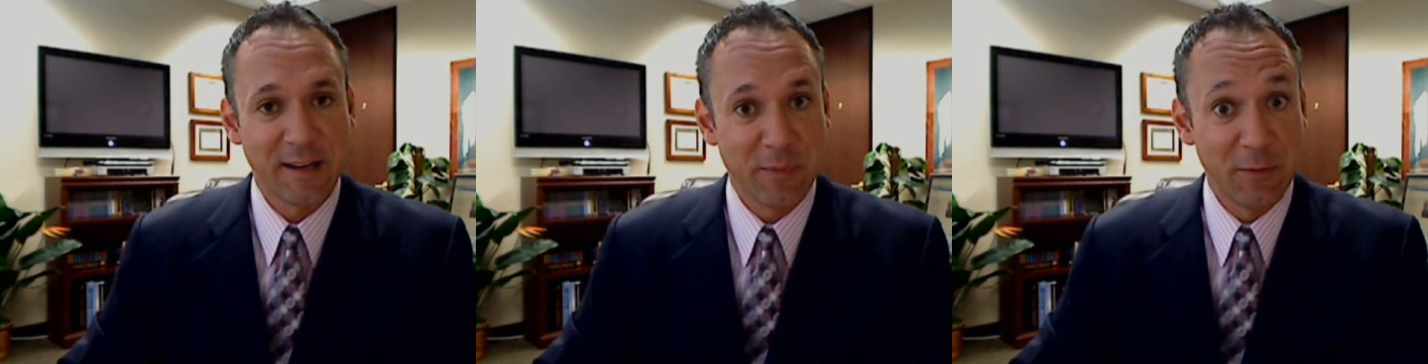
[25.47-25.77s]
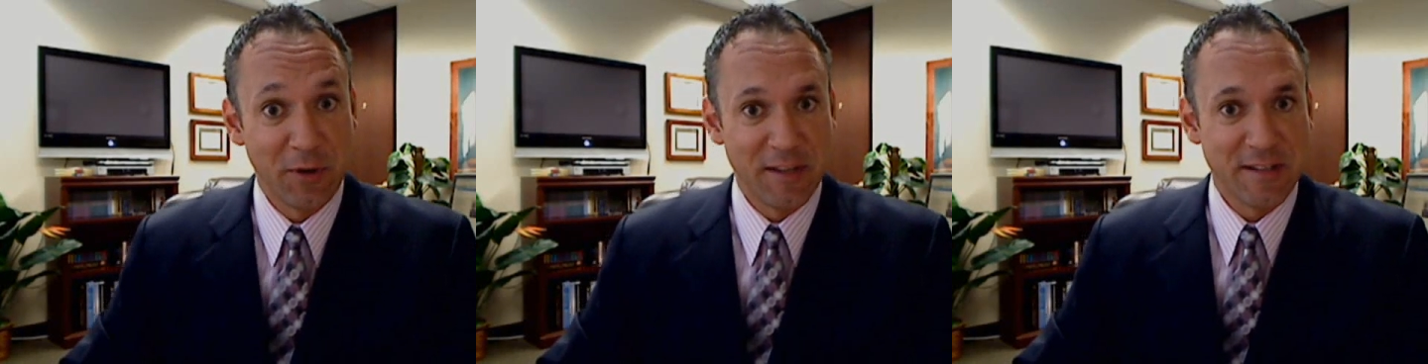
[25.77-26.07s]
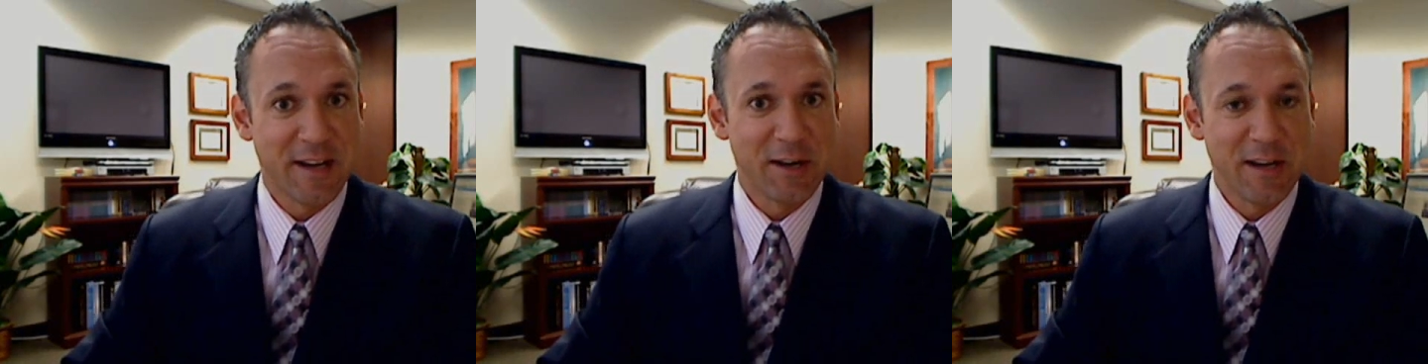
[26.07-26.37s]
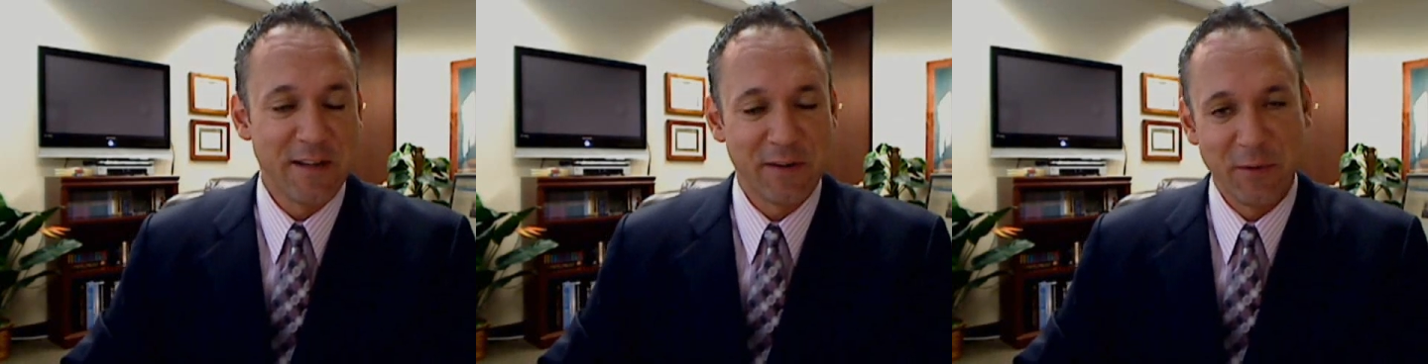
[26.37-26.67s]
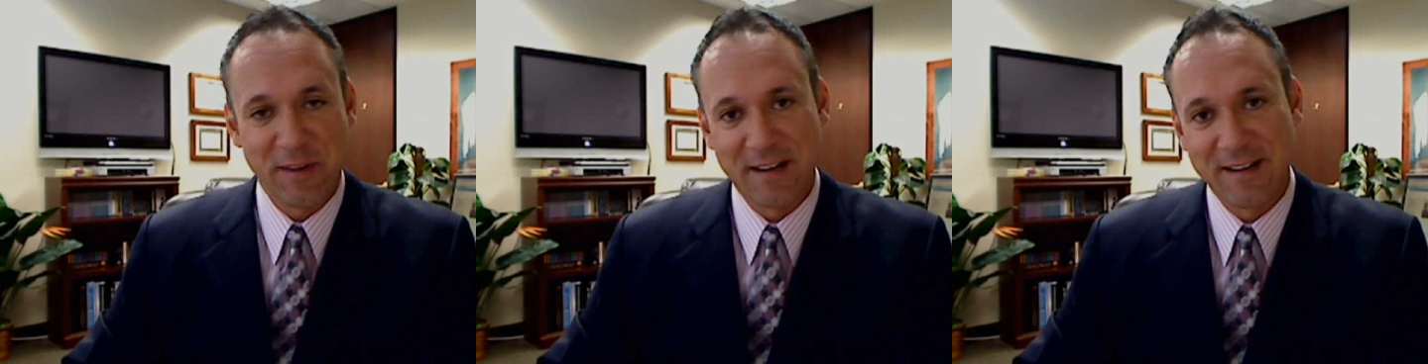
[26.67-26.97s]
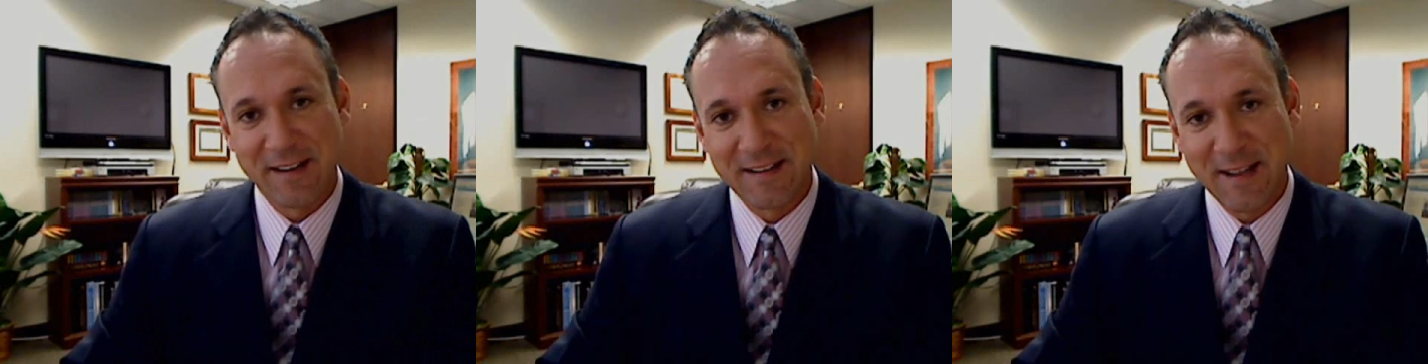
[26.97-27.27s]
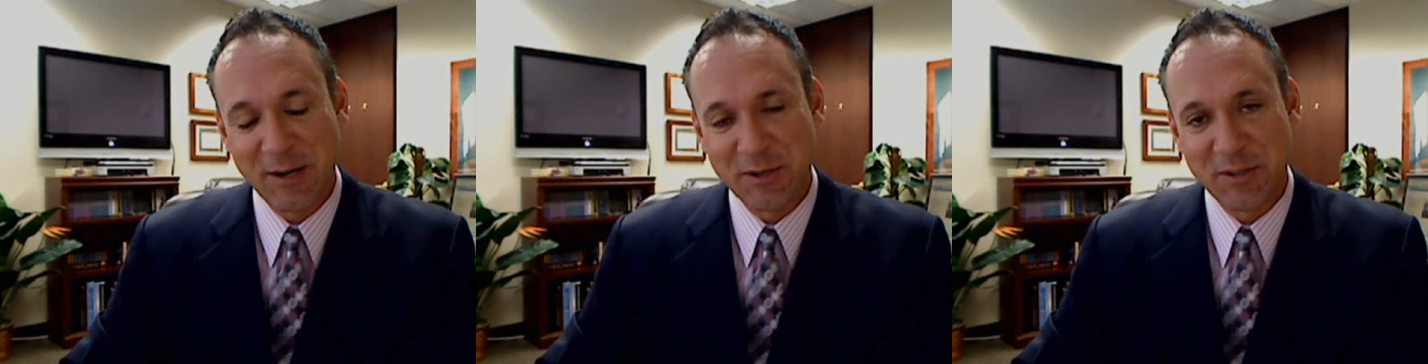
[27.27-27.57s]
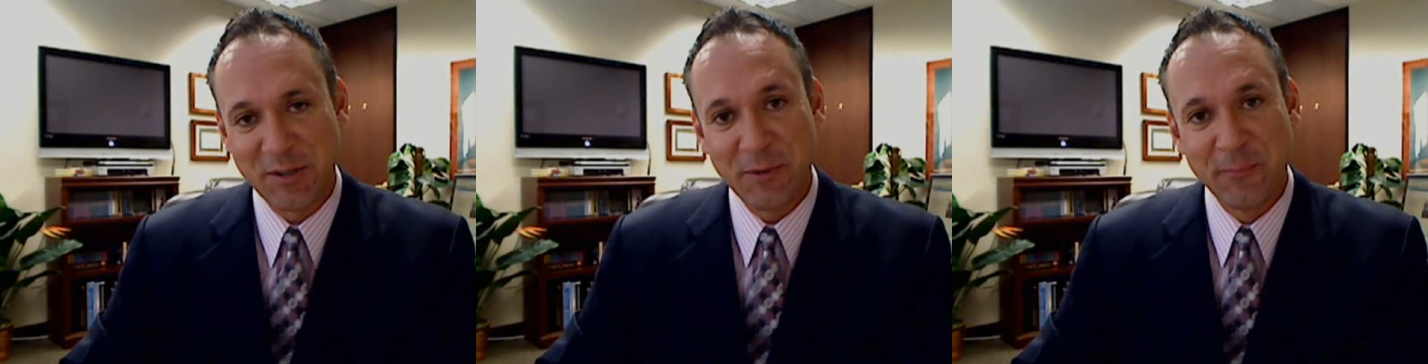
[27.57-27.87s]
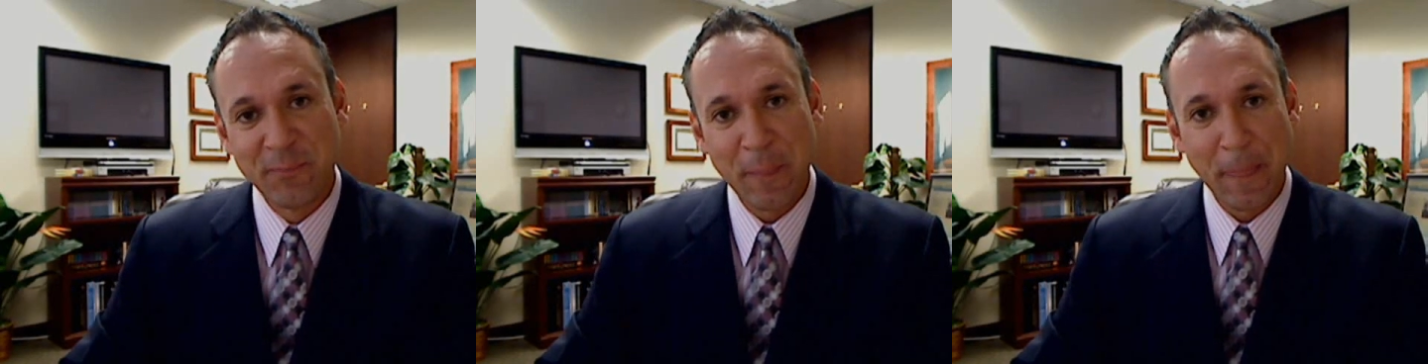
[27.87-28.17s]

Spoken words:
It could be really scary if you're within a day or two,